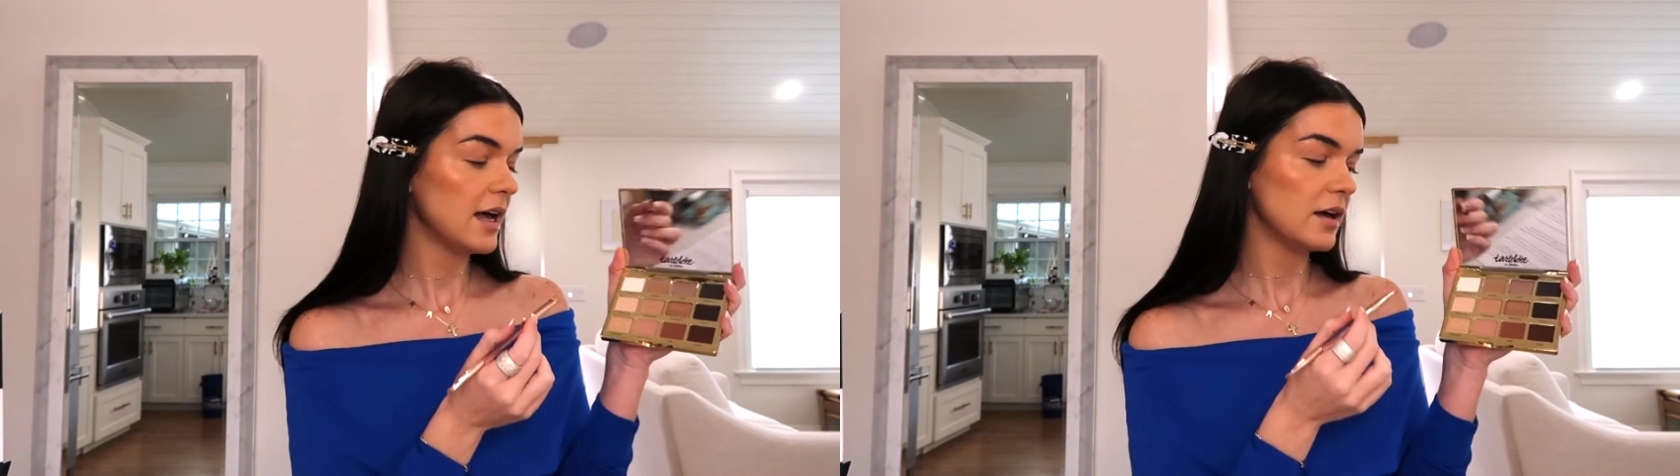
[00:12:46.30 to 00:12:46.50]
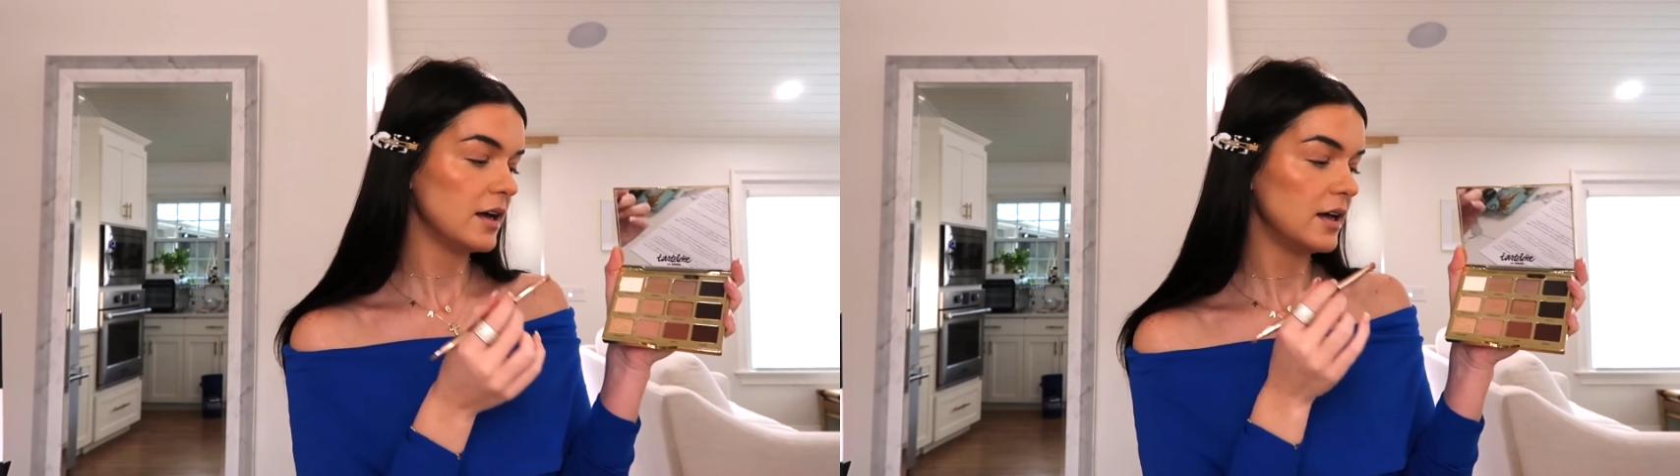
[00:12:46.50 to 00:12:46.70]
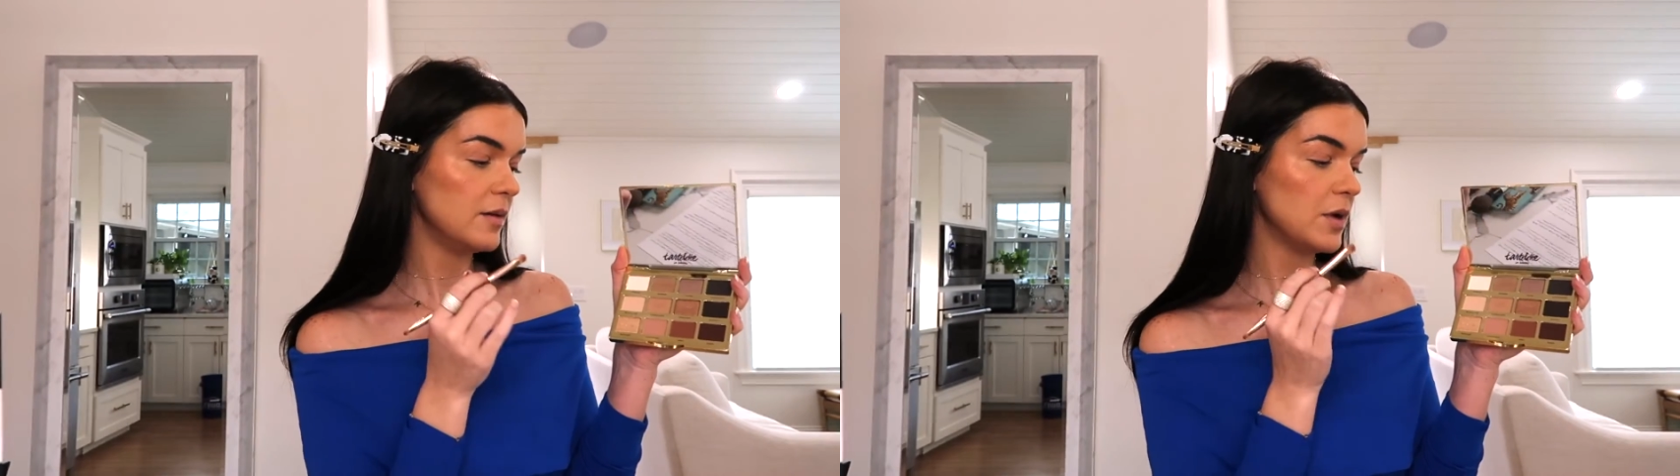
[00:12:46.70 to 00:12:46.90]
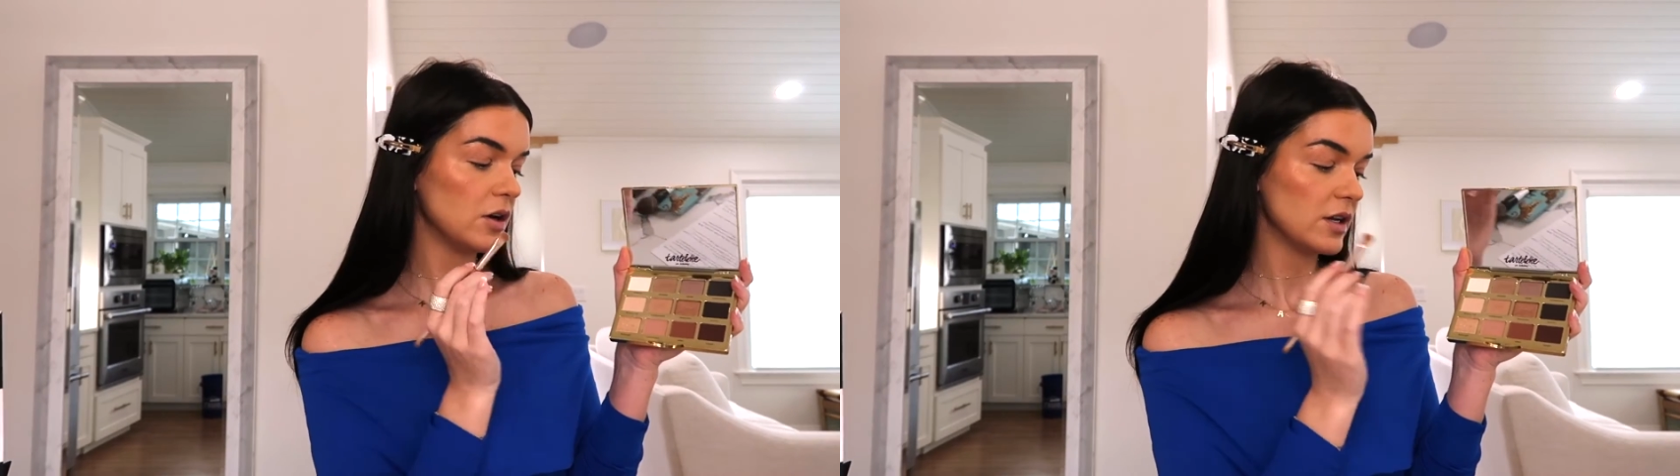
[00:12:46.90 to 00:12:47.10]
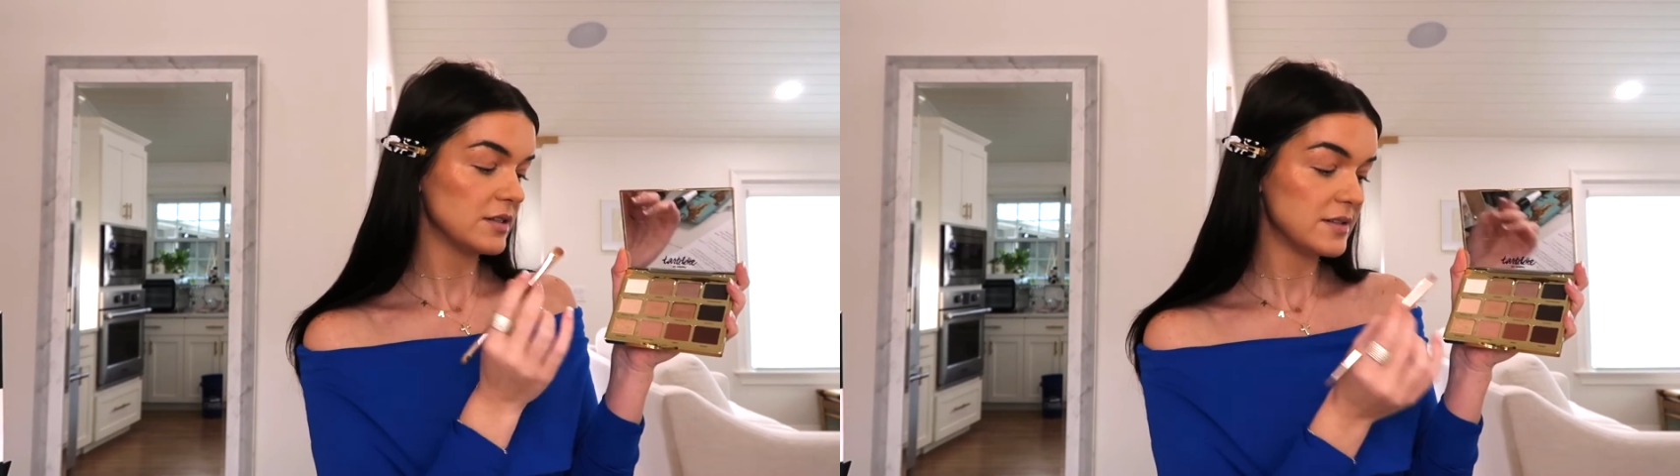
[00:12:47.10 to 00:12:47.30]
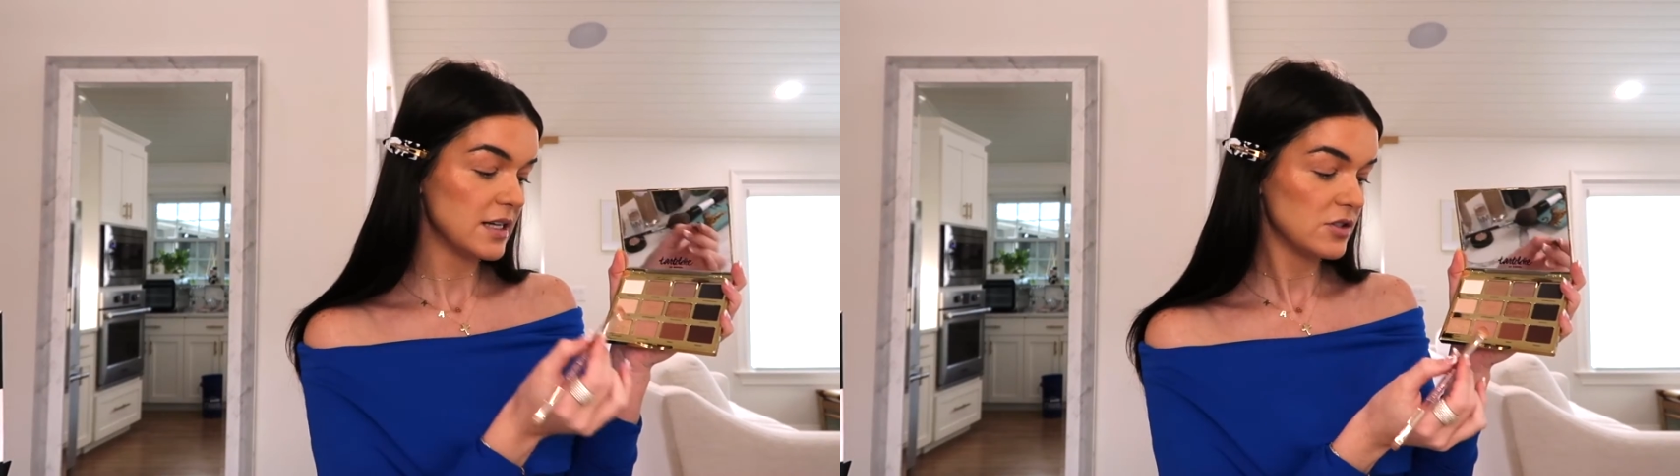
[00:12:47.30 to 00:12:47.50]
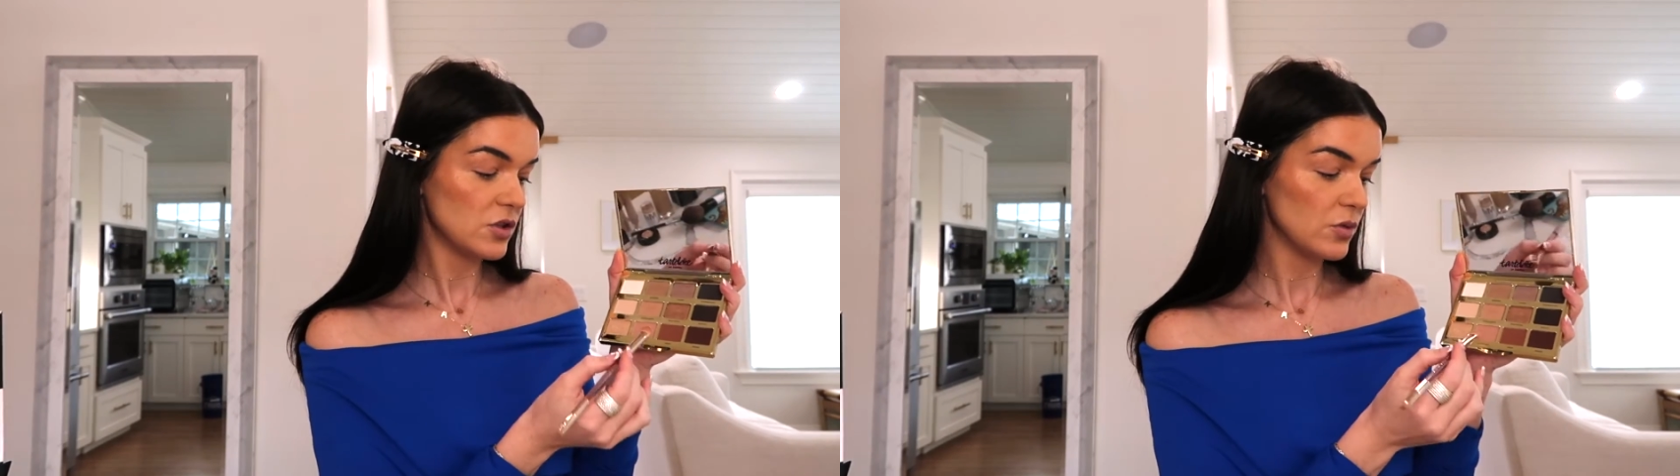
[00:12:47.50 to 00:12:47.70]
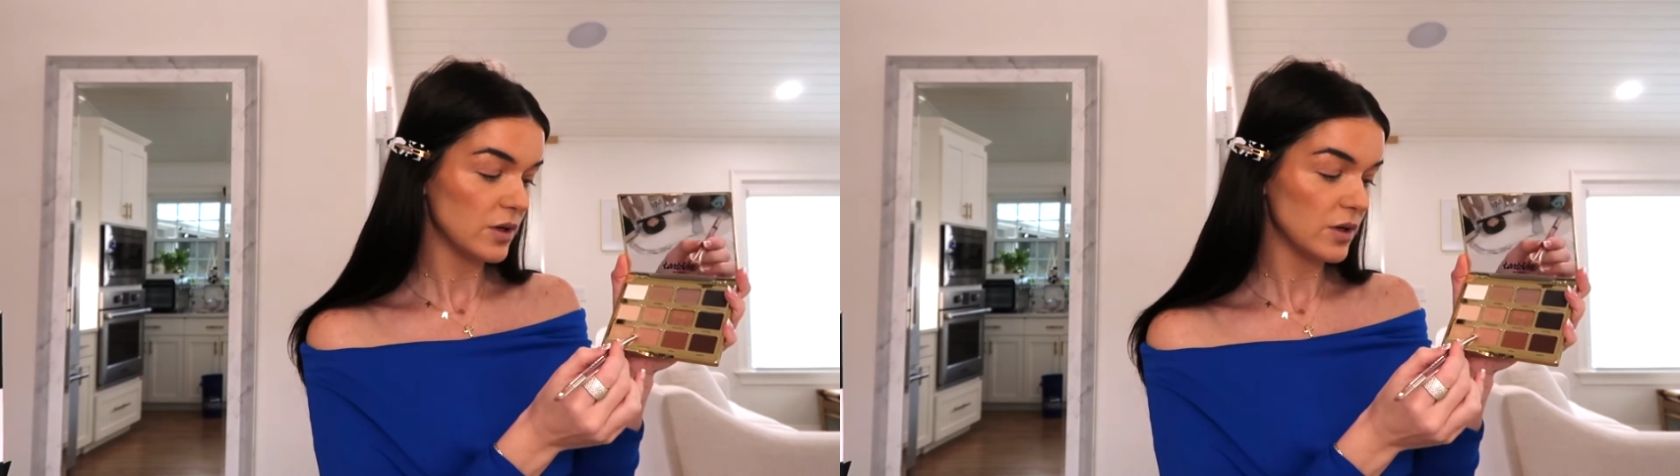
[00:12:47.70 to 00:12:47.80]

I'm gonna stick to a